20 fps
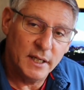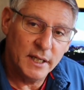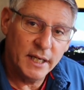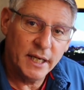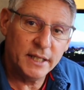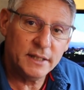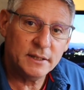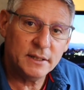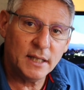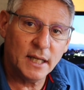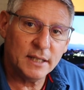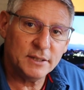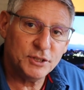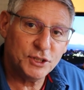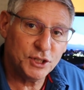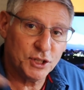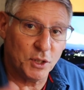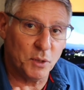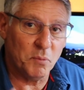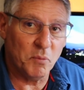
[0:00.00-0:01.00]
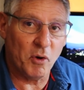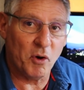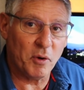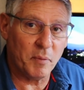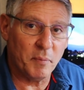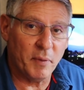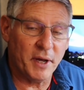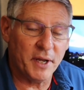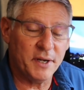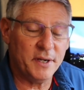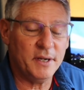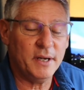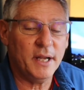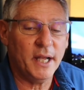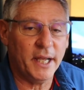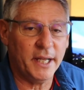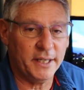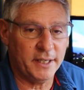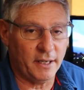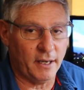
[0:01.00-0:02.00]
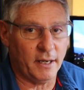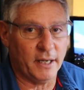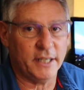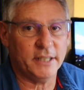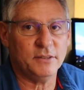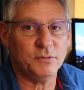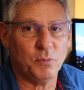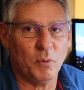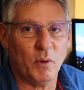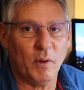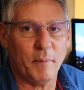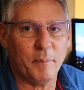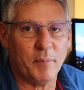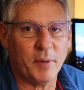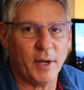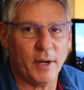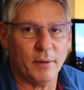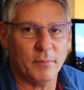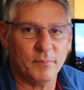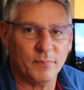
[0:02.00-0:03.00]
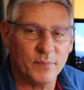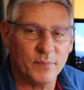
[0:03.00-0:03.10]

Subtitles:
hit that show more button and the links will appear.